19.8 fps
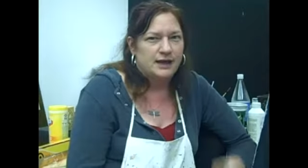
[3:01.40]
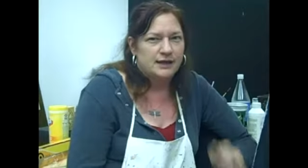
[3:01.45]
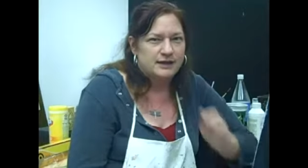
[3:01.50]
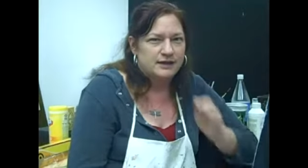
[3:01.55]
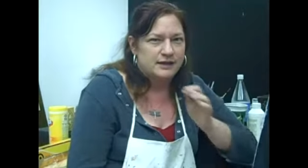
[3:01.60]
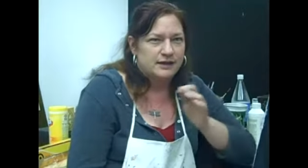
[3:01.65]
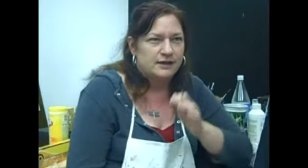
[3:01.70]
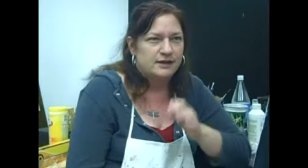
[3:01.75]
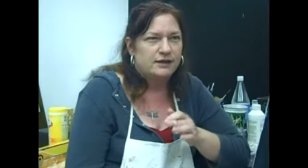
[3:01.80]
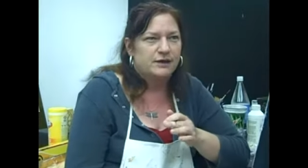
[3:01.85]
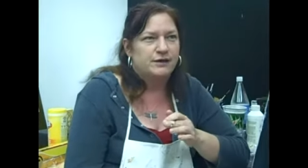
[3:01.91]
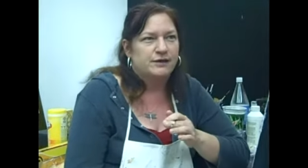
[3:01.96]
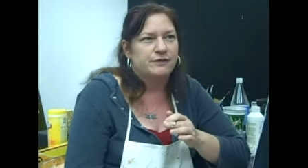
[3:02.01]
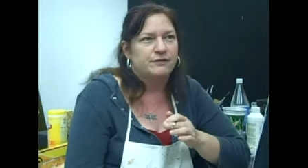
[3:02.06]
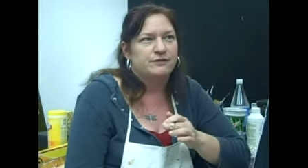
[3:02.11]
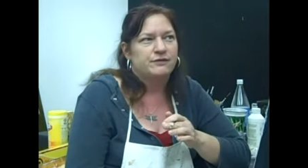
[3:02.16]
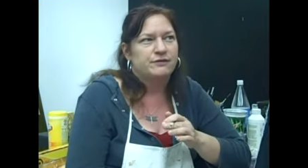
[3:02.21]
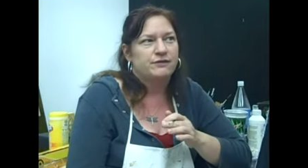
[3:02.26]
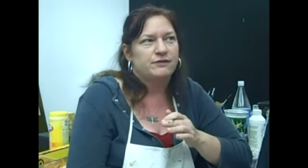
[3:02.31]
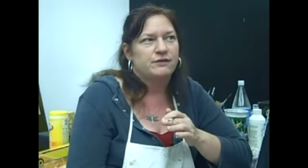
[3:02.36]
and the idea
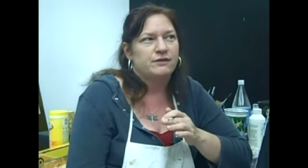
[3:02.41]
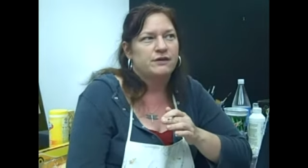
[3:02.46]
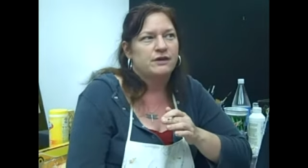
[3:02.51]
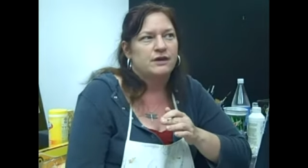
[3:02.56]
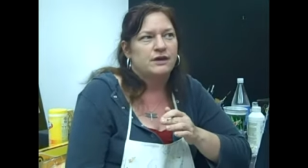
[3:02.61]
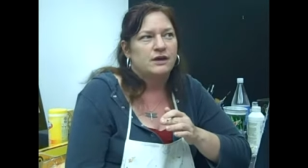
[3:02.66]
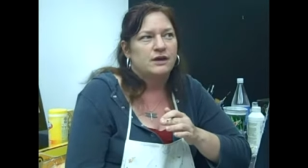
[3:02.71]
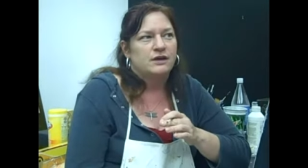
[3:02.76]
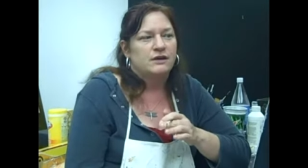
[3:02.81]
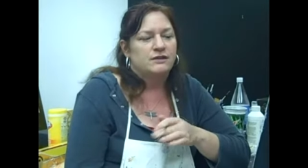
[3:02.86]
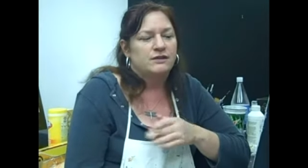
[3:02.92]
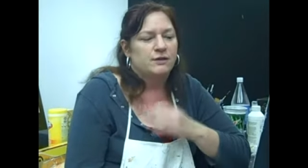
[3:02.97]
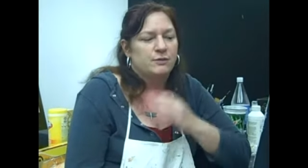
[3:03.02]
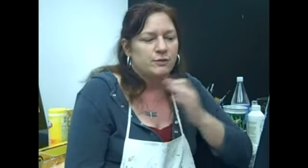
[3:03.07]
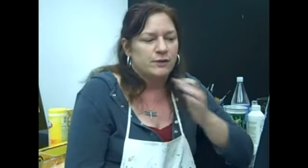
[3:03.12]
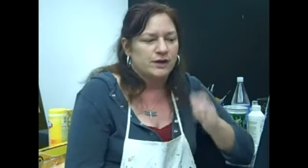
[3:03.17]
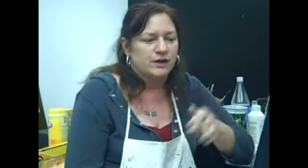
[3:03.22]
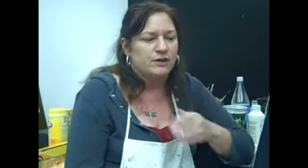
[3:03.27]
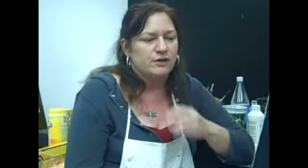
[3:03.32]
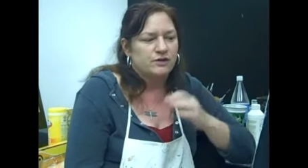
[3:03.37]
of
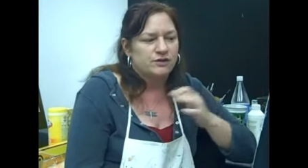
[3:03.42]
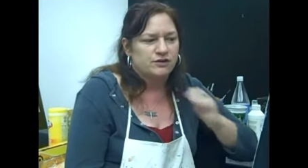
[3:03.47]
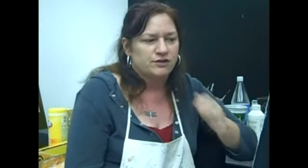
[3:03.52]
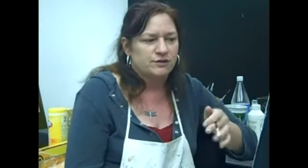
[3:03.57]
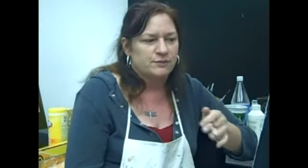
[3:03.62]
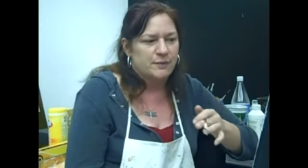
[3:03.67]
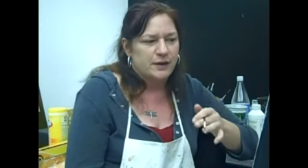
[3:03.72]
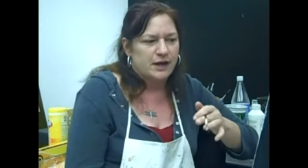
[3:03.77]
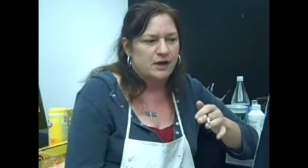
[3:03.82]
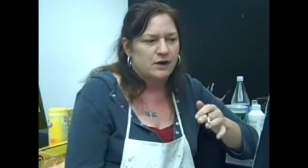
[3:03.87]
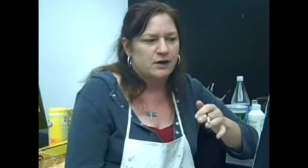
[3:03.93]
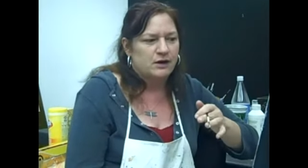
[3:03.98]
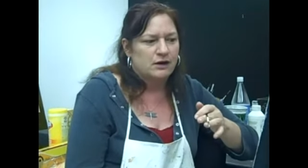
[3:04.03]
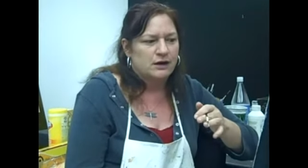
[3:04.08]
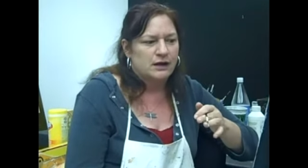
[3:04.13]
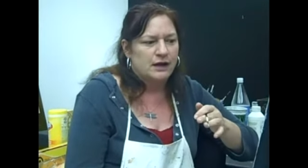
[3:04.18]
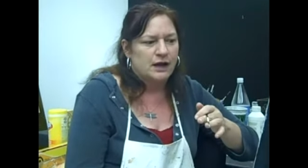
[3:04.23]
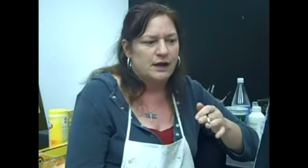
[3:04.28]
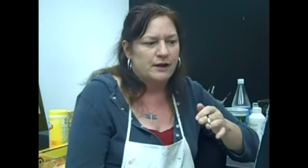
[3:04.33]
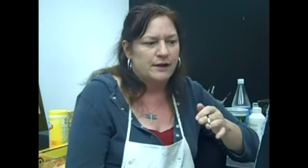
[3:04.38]
that recurs in my
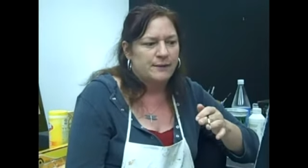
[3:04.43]
art.